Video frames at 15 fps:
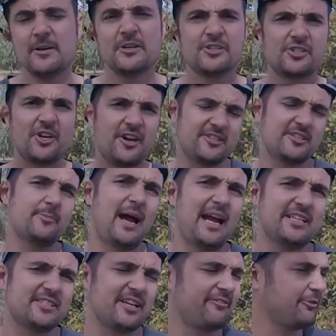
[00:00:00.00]
Show you some
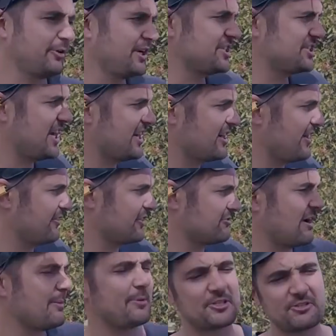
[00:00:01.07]
HD footage, hand it over to
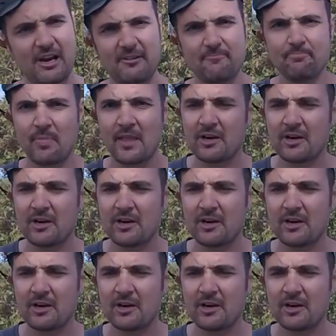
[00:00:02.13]
Grumpy Trev,